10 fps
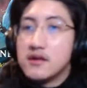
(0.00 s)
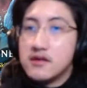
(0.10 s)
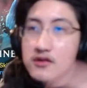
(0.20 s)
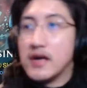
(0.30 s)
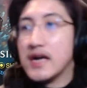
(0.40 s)

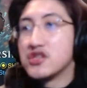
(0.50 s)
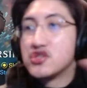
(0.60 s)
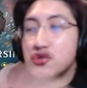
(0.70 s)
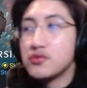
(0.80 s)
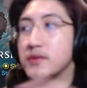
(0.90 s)
So I
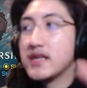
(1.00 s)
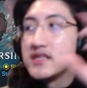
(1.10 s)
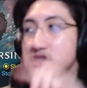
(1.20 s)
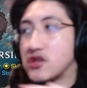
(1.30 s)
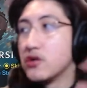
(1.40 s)
assume that it
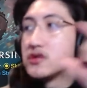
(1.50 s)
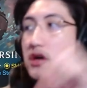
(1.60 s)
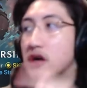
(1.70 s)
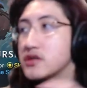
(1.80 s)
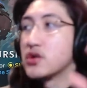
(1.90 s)
just goes
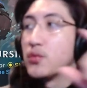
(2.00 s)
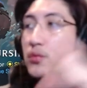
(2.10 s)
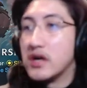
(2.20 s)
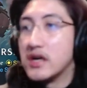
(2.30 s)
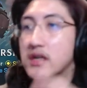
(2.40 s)
on to
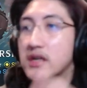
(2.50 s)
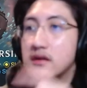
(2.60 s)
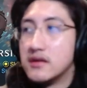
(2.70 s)
1